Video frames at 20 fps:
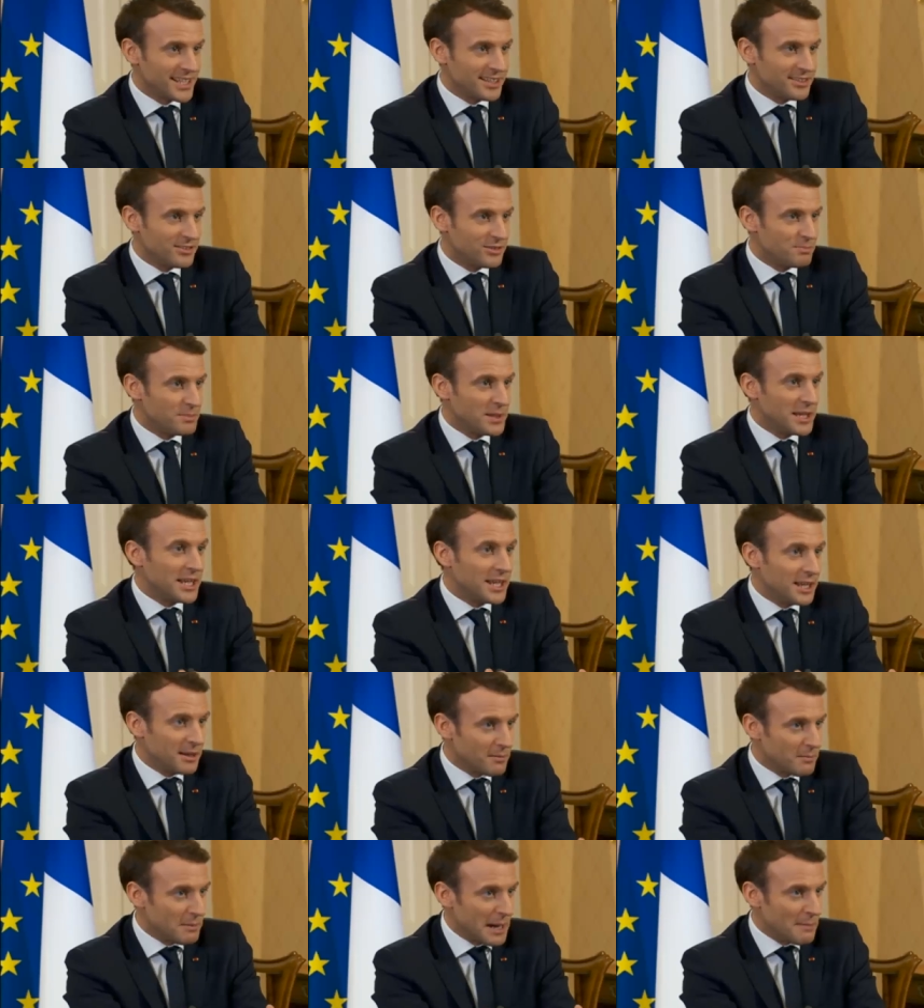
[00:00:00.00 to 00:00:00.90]
is
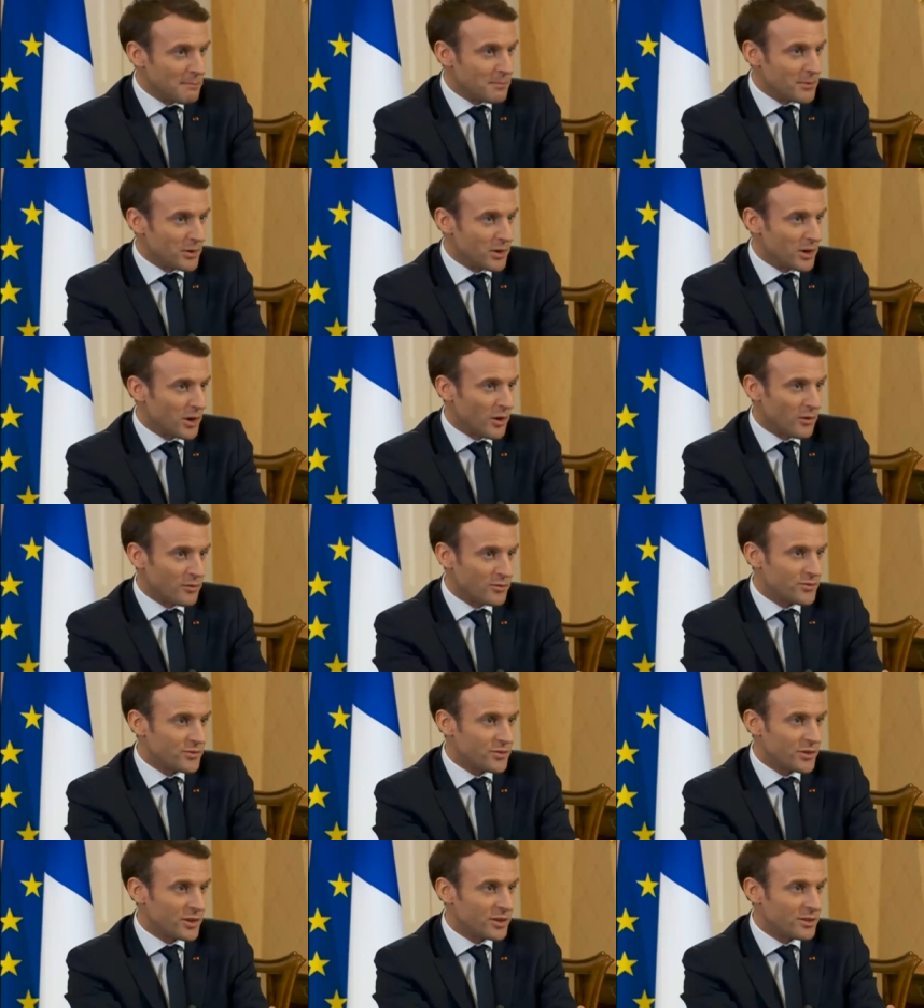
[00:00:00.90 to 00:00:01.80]
being a member
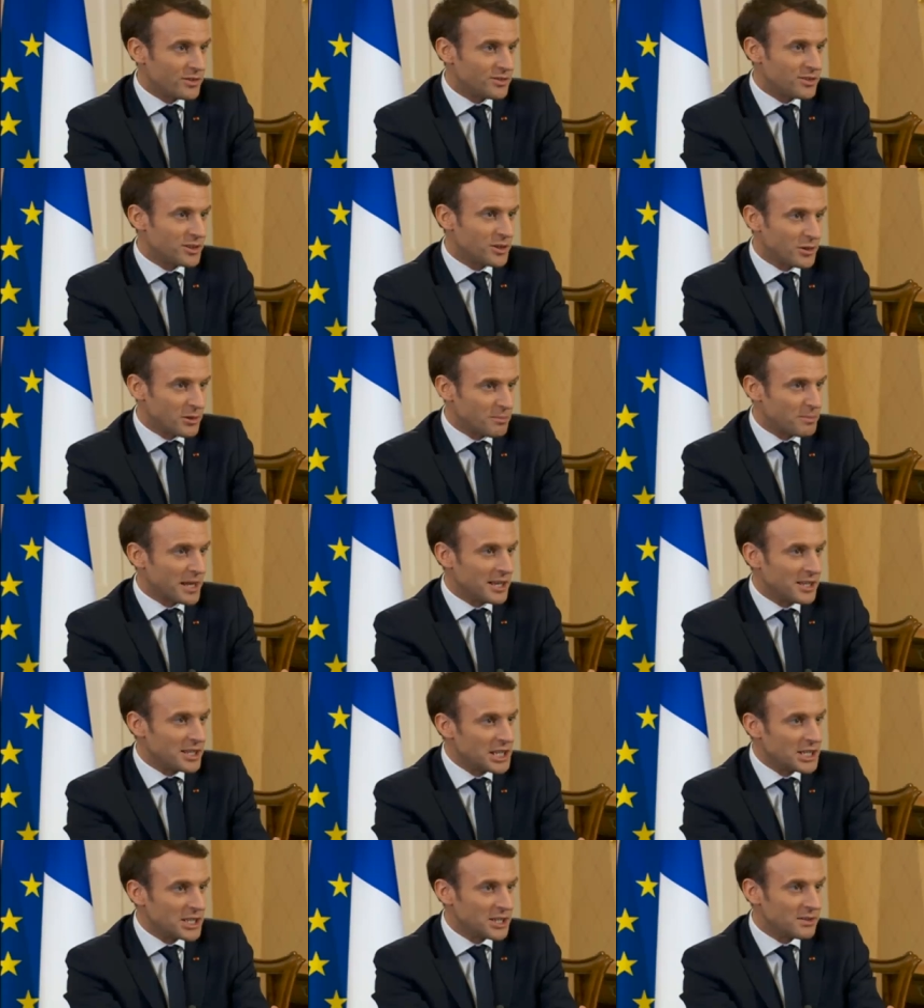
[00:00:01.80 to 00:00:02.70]
of uh, the European
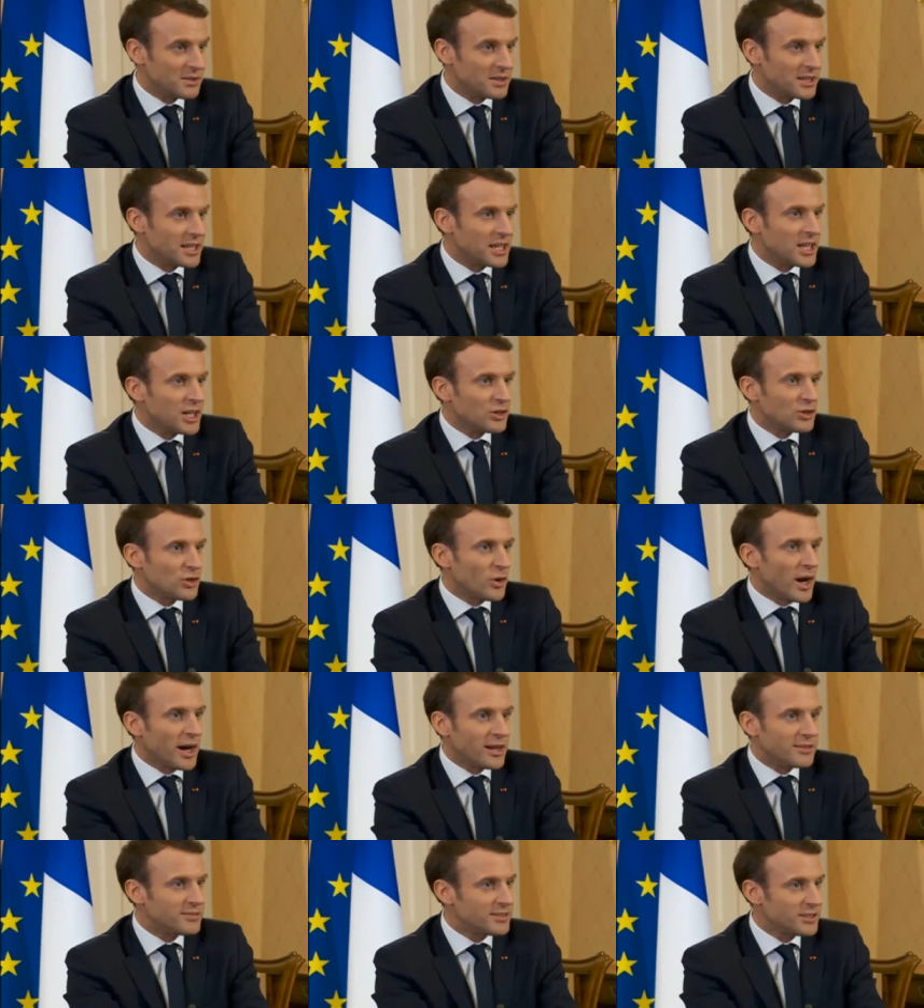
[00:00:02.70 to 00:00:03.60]
Union. So
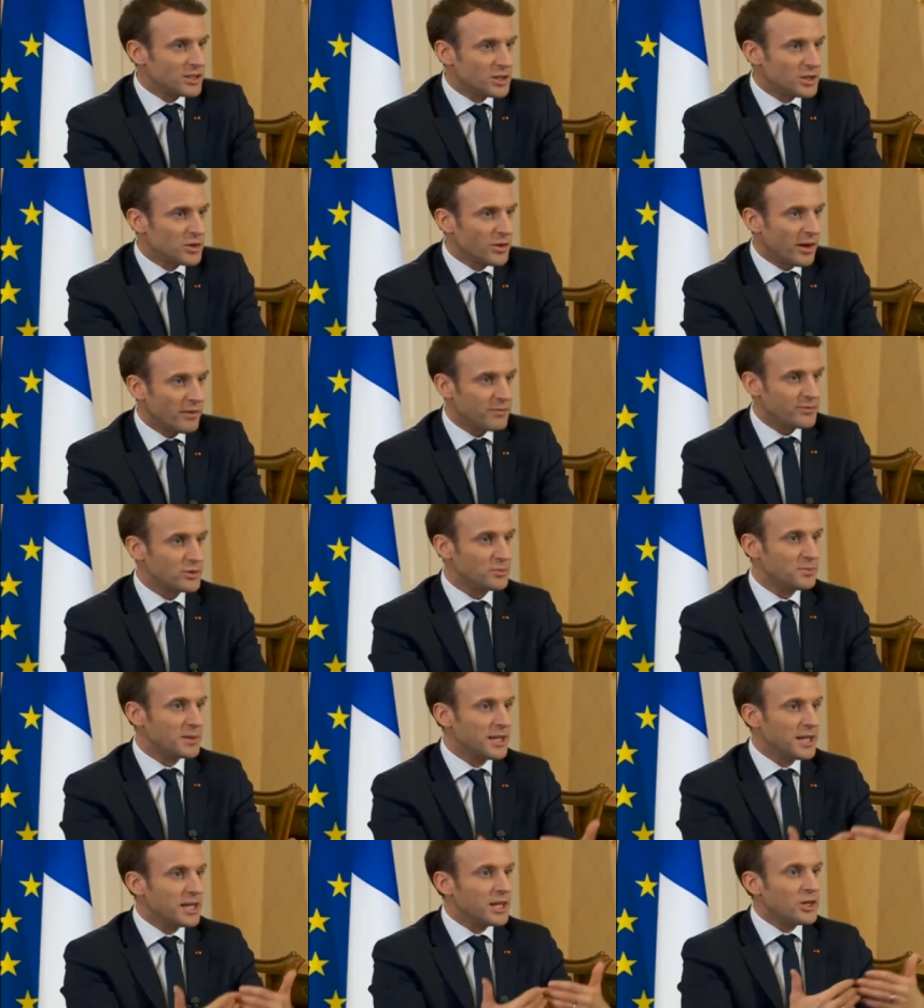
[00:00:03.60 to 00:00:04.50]
I think you have to
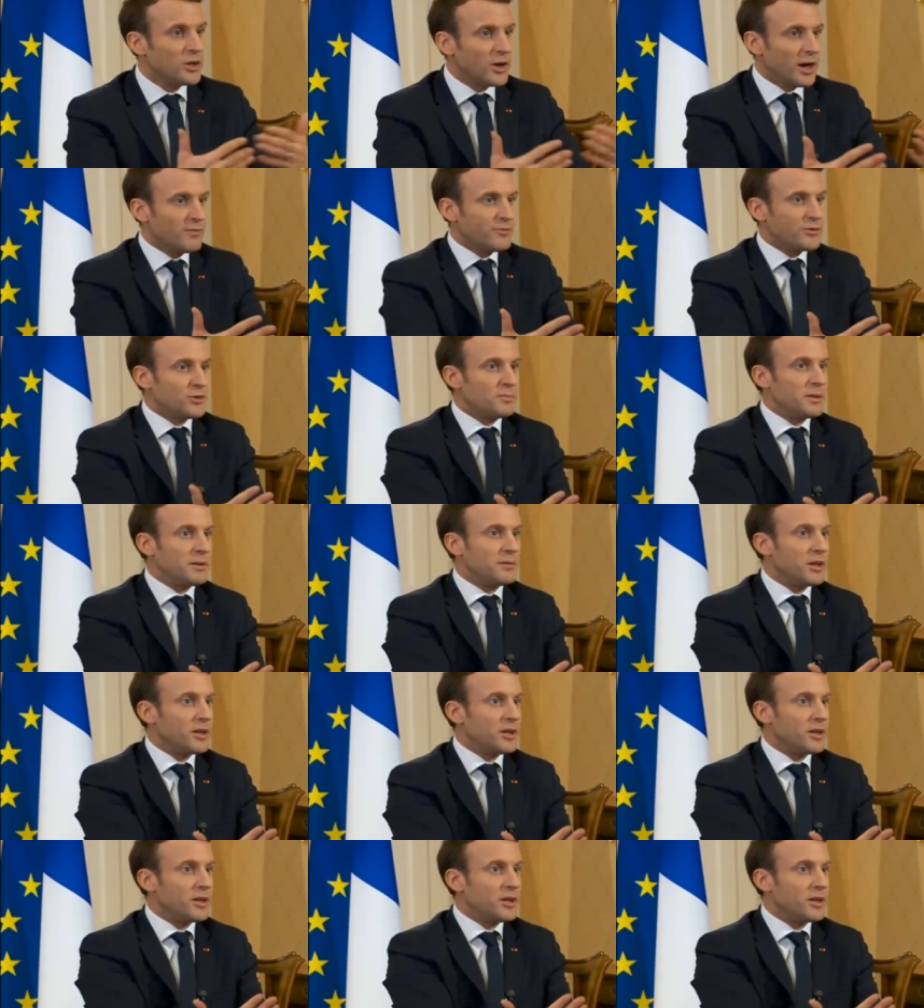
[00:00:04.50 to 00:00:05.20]
be, you have to be